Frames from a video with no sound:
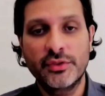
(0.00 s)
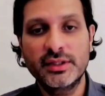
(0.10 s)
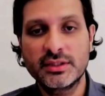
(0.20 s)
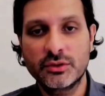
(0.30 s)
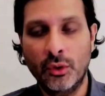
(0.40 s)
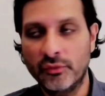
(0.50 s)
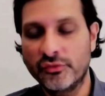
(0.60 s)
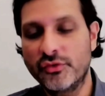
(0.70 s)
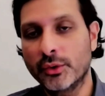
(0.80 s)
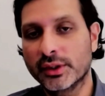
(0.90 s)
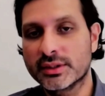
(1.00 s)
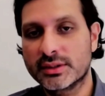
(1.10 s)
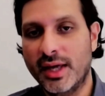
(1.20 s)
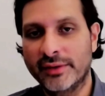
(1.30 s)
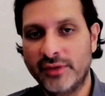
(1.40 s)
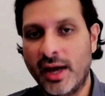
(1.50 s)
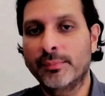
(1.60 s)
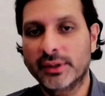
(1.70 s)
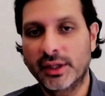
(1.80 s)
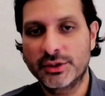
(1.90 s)
So this is all focused at the
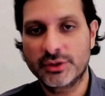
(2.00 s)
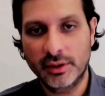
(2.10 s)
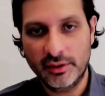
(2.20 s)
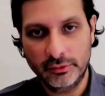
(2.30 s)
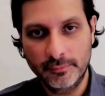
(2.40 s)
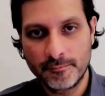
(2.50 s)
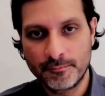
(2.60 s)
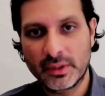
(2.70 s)
application level